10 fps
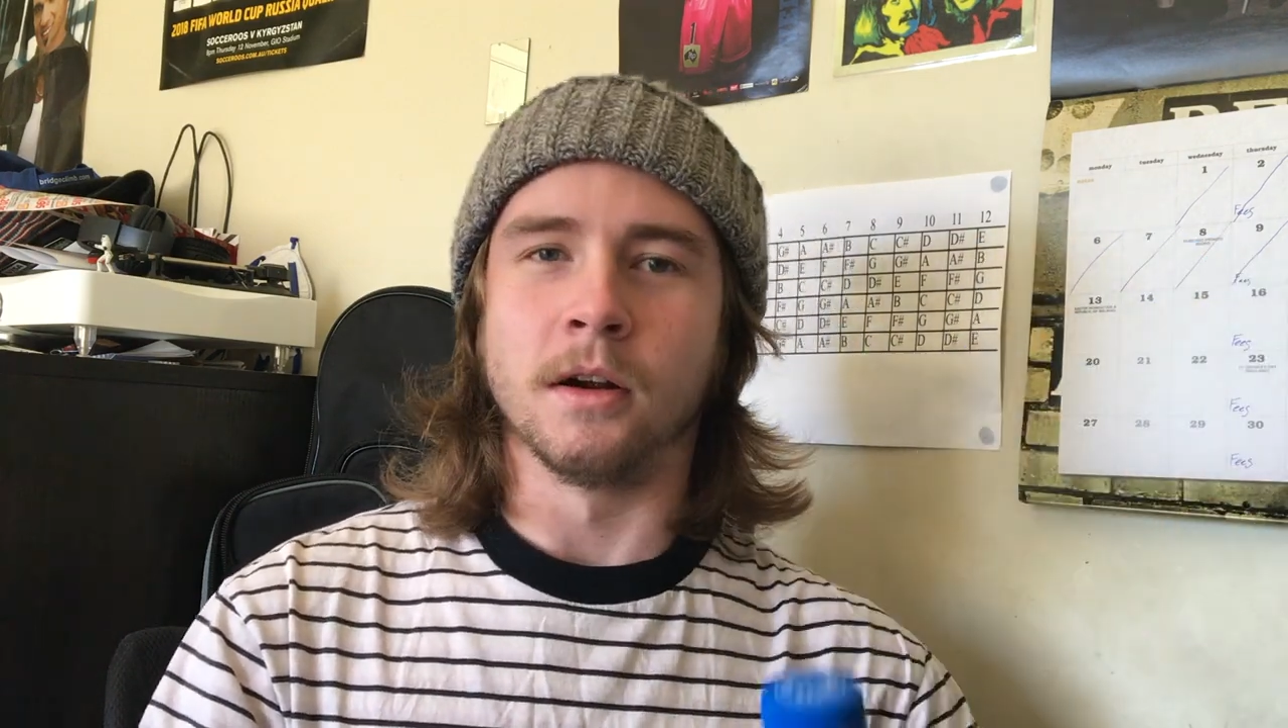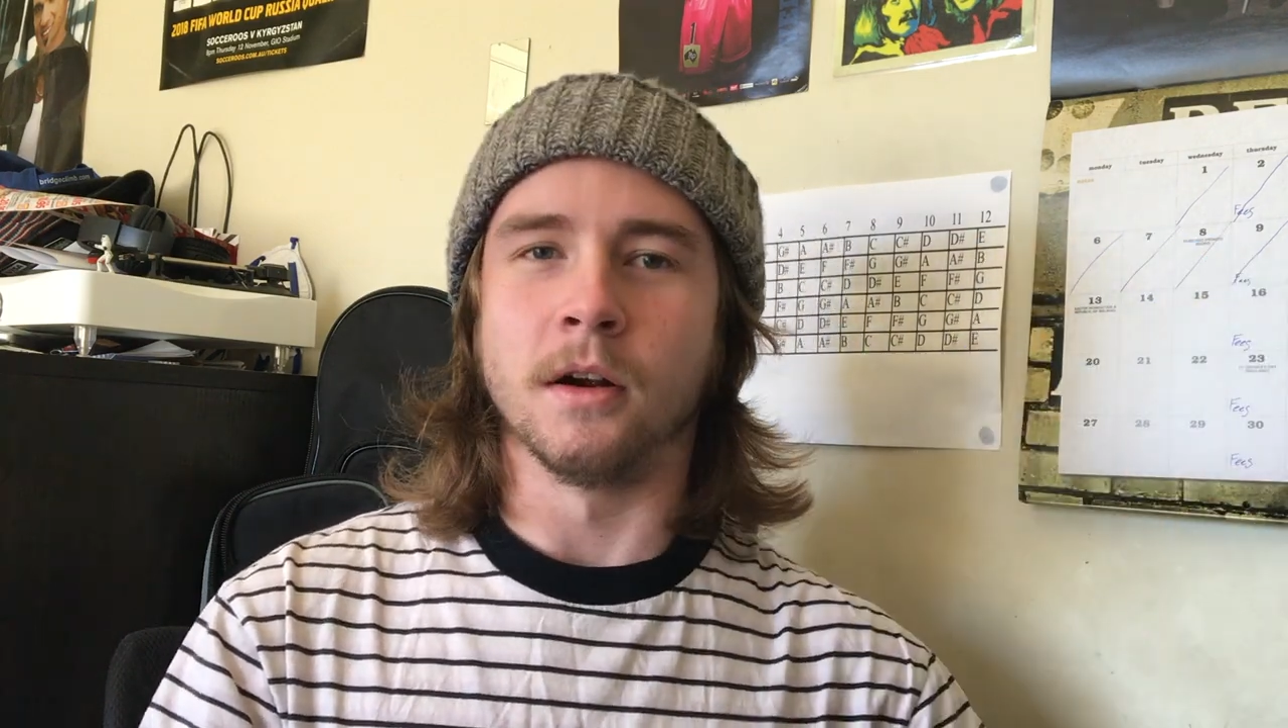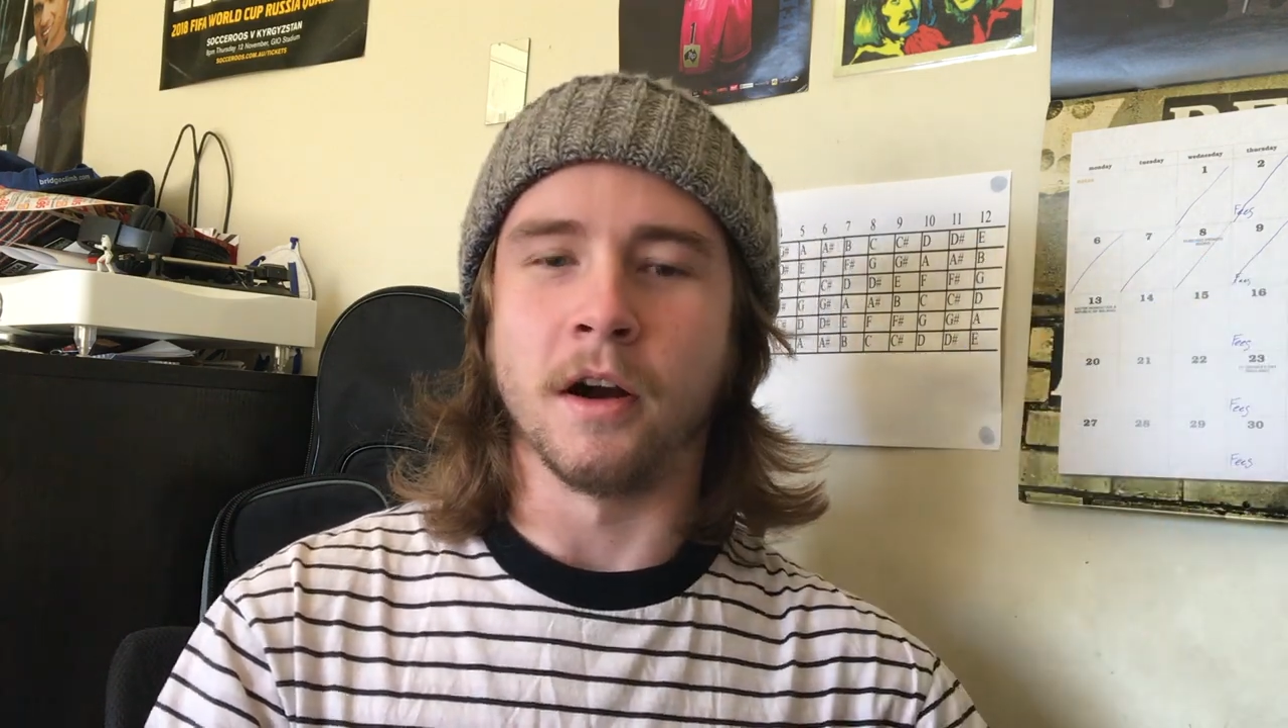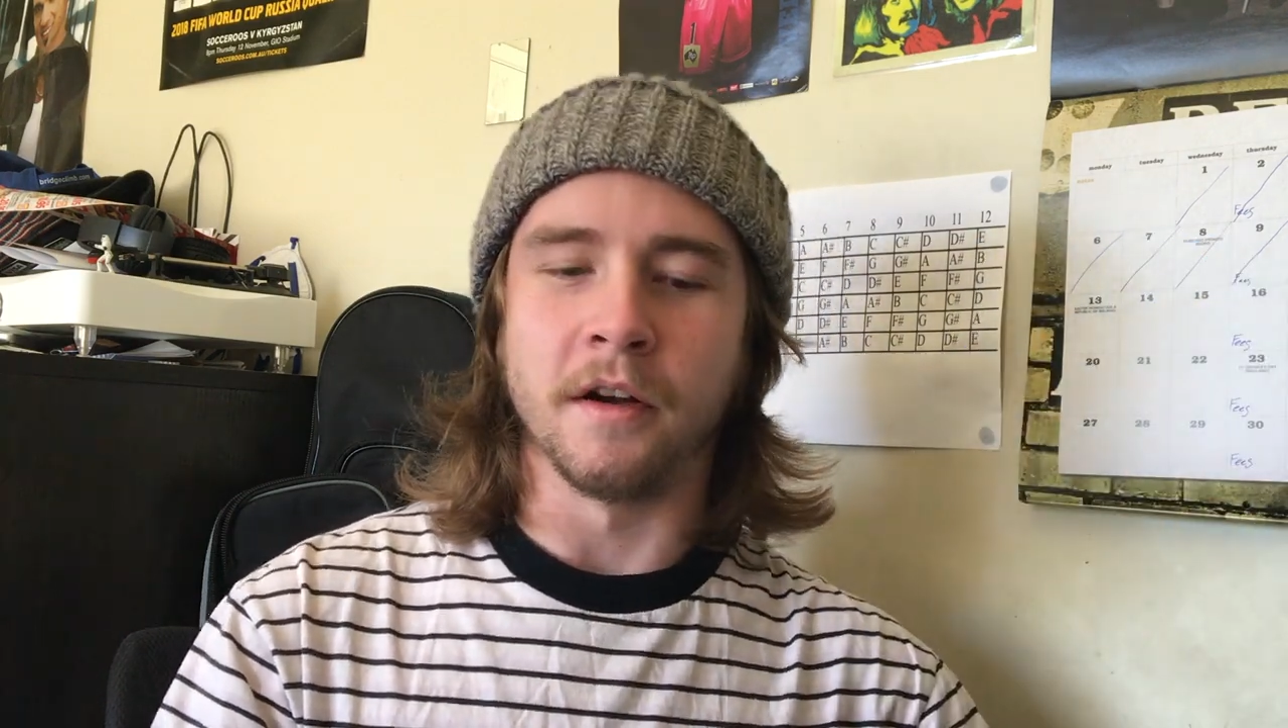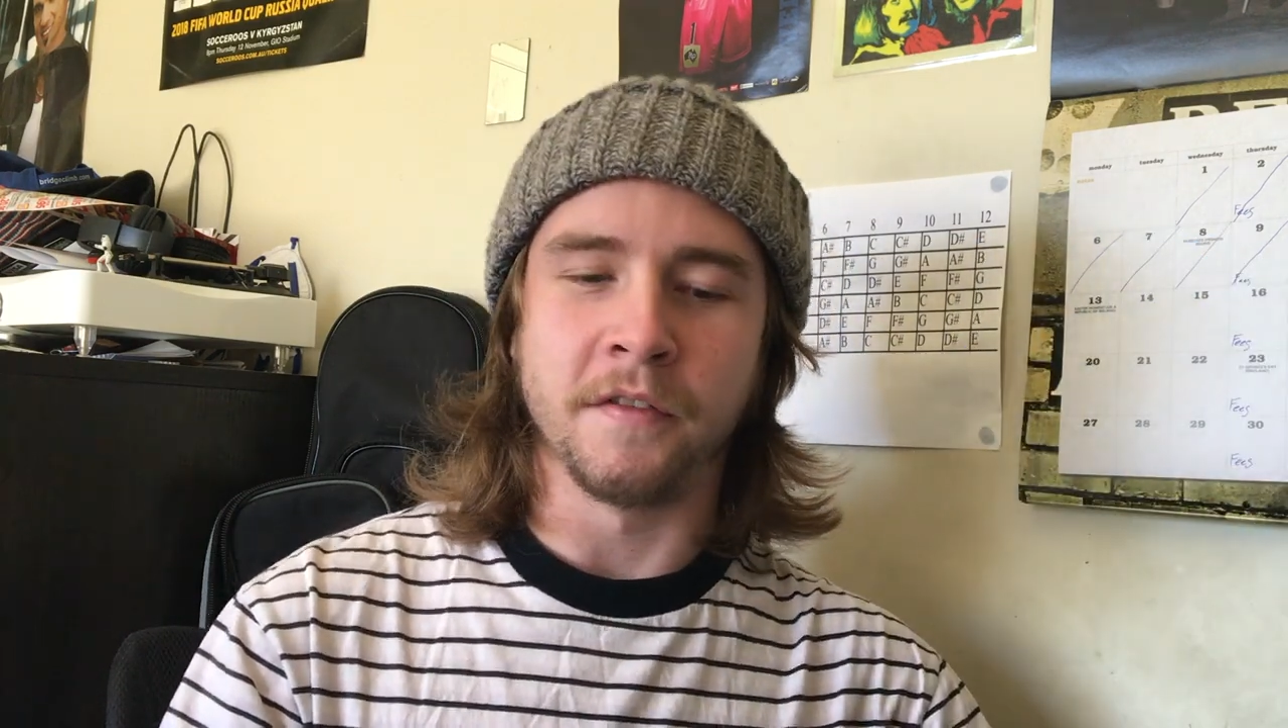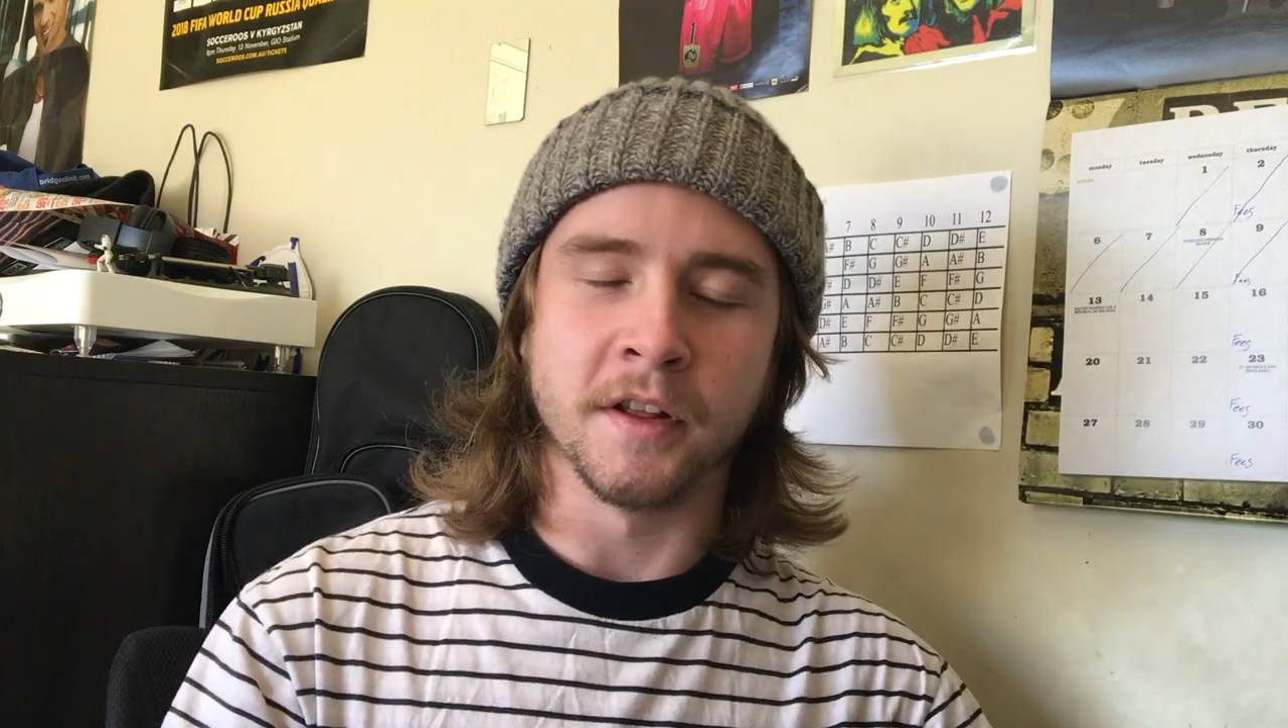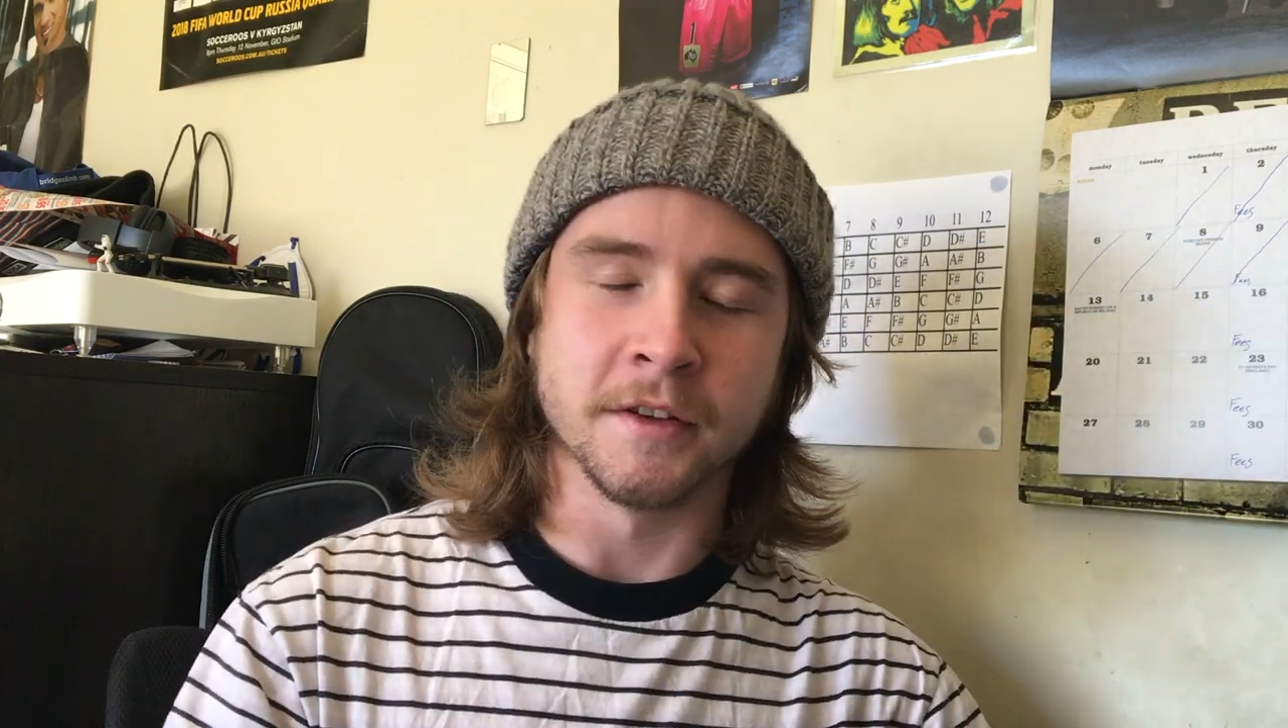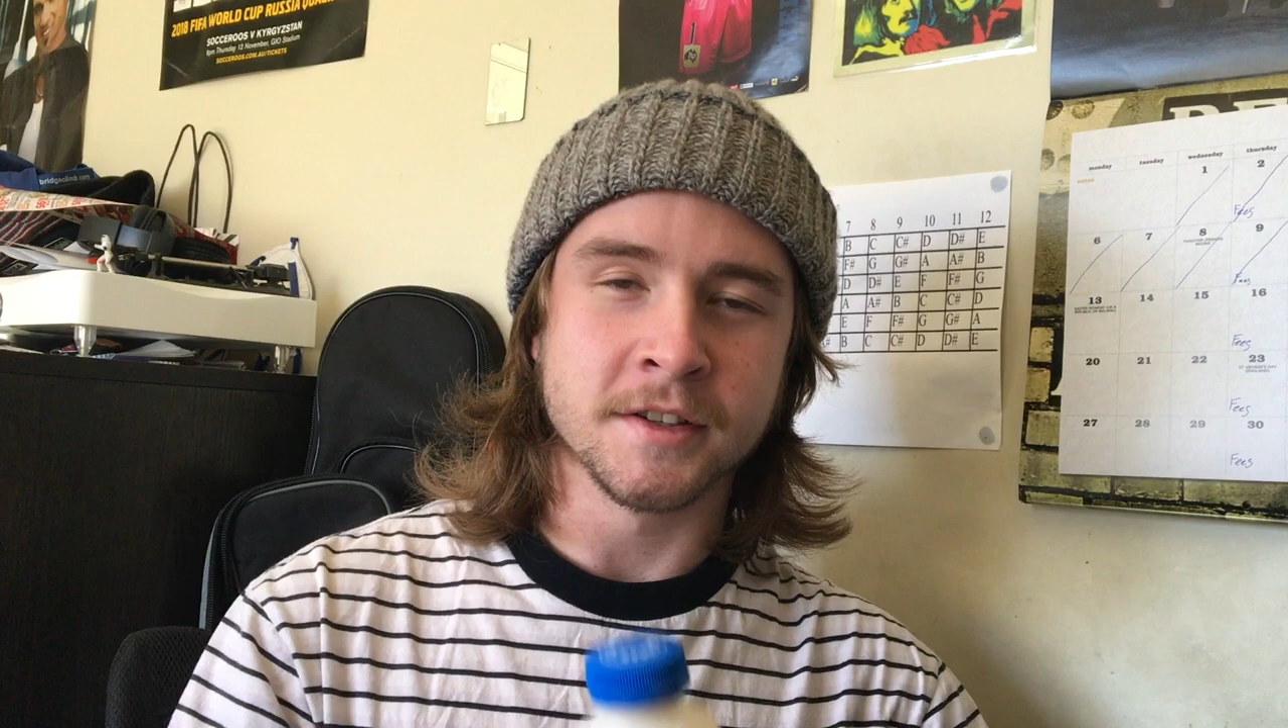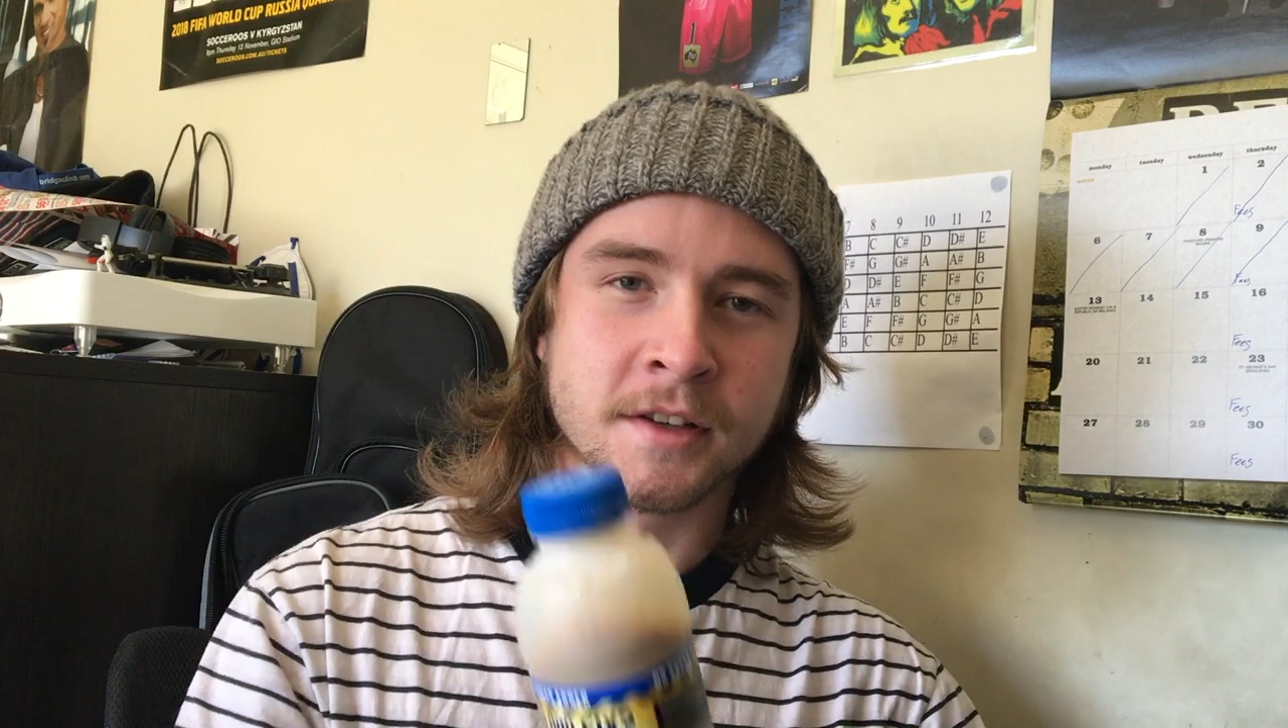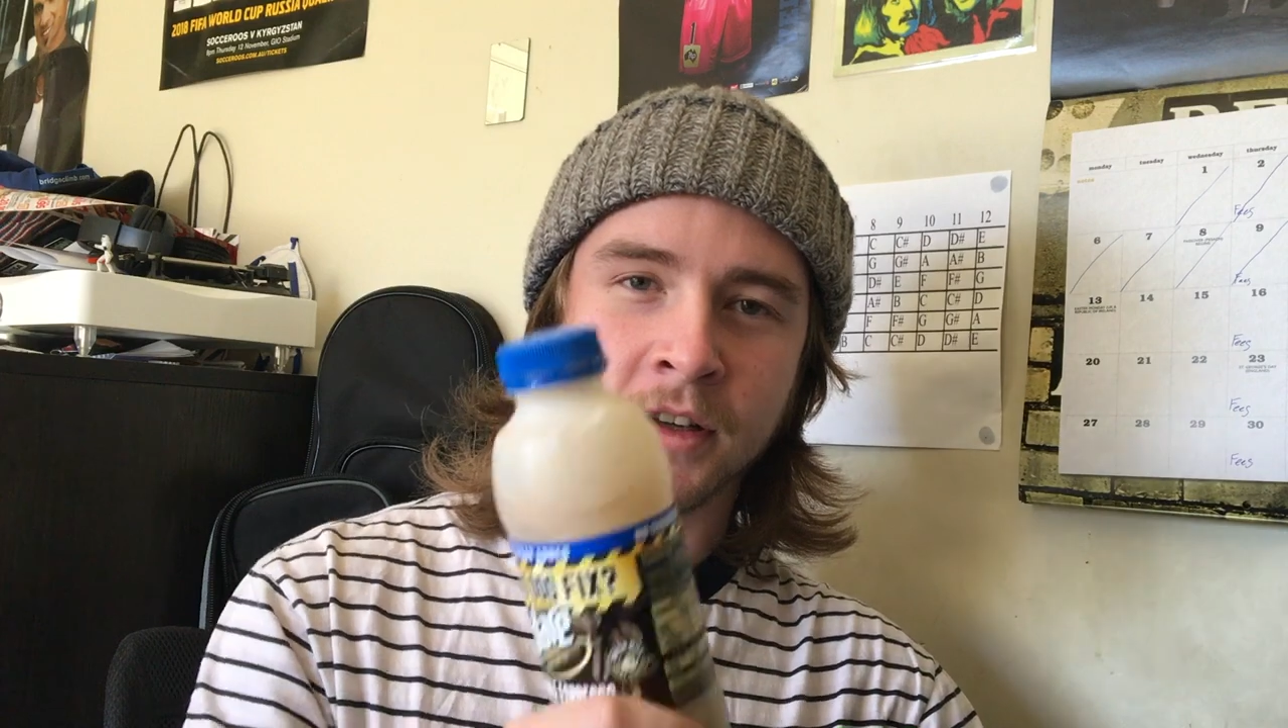All right, fellas,